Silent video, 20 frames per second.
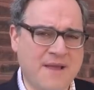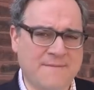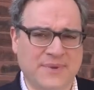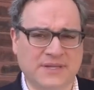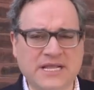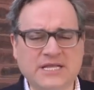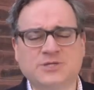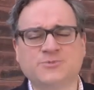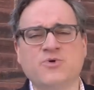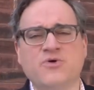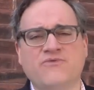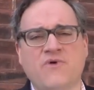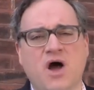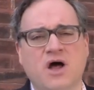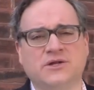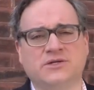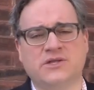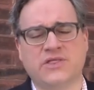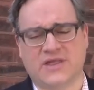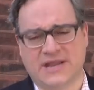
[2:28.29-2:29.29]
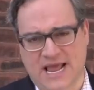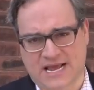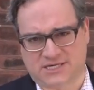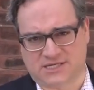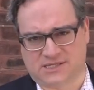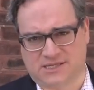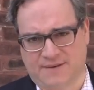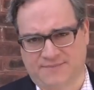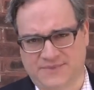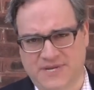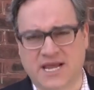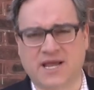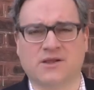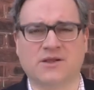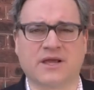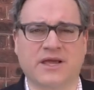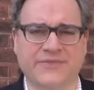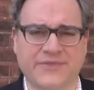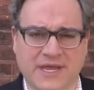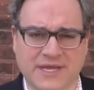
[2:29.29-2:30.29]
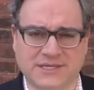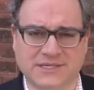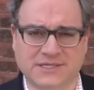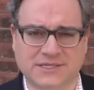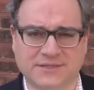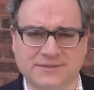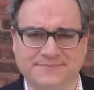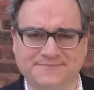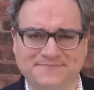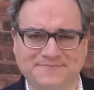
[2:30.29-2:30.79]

But let's move on to the next clip. Take a look at this.